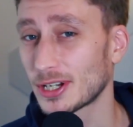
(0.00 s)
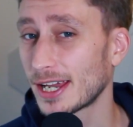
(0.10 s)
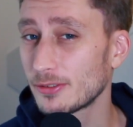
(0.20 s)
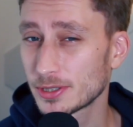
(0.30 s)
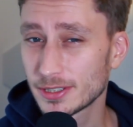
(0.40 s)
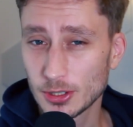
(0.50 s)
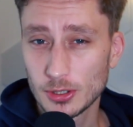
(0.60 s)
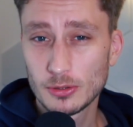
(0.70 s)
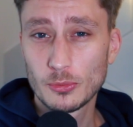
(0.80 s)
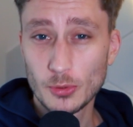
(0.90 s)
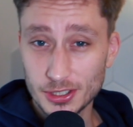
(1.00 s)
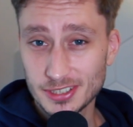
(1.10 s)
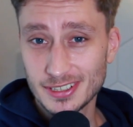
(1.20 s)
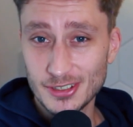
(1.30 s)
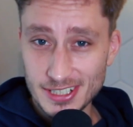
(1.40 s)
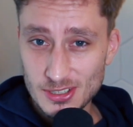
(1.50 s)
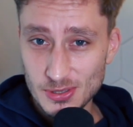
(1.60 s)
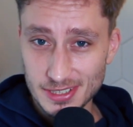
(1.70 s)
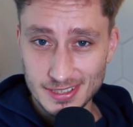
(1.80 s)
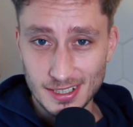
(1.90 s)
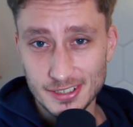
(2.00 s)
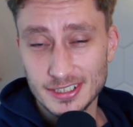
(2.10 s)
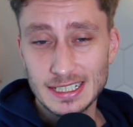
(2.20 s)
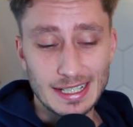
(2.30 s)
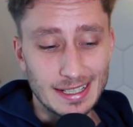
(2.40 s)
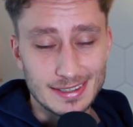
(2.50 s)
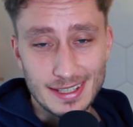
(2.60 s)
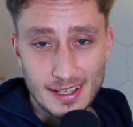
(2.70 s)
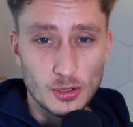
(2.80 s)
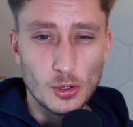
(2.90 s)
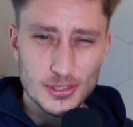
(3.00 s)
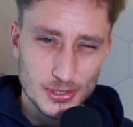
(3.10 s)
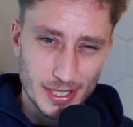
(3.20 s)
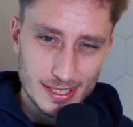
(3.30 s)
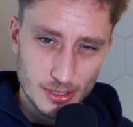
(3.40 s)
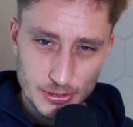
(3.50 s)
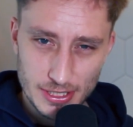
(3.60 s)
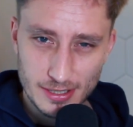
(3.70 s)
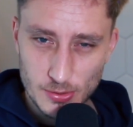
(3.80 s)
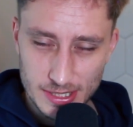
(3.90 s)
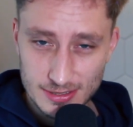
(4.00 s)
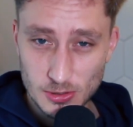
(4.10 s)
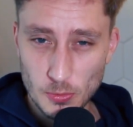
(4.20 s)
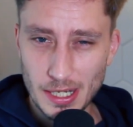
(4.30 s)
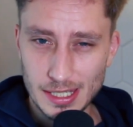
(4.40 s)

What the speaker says: I want to know what their interests are, and then also add those interests to my